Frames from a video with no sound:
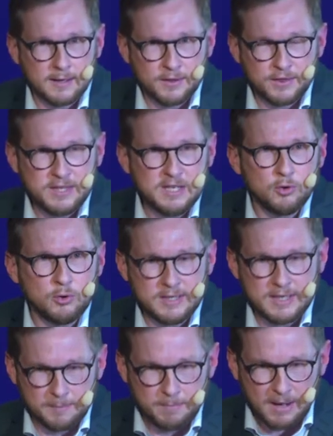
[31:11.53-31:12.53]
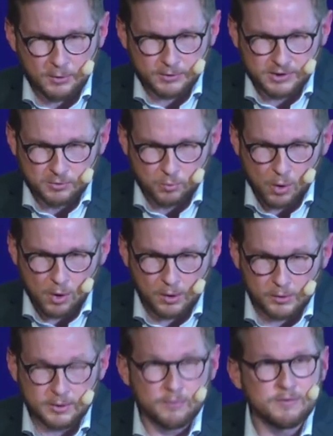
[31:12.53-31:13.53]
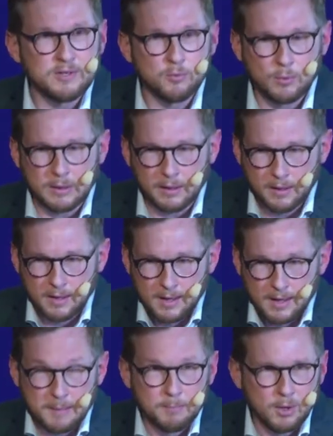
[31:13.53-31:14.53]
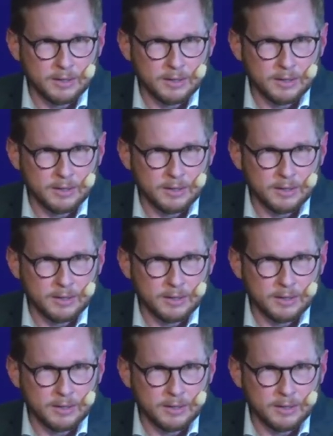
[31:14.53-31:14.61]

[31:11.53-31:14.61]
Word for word: theory about the world, or if you will, a